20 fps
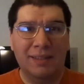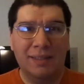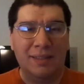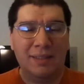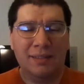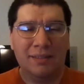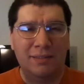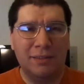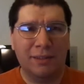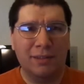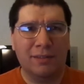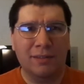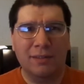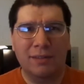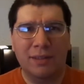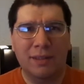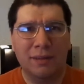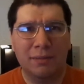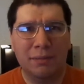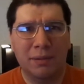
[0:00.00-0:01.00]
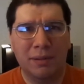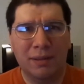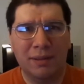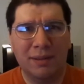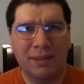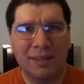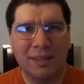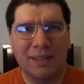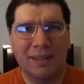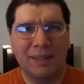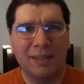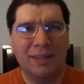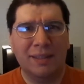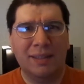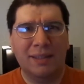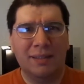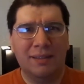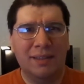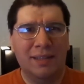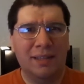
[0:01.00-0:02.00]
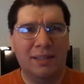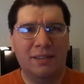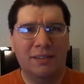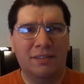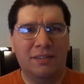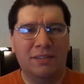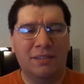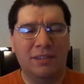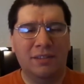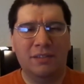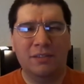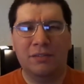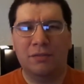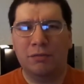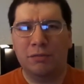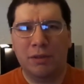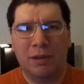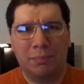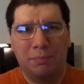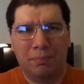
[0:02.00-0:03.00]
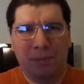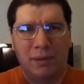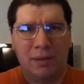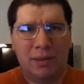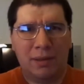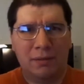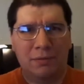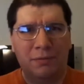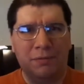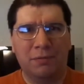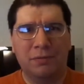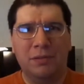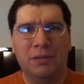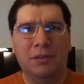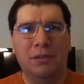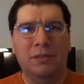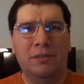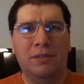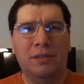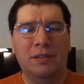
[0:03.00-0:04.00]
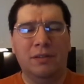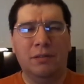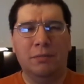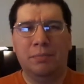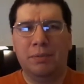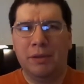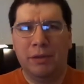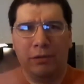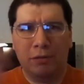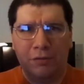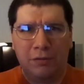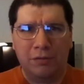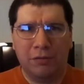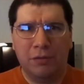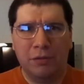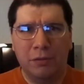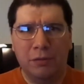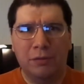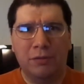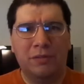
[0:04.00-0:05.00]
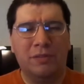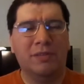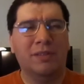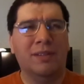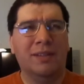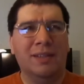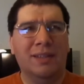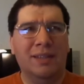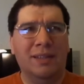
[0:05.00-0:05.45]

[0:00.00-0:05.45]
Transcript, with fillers: Yeah, he started to love it. Then she just dropped off using her parachute,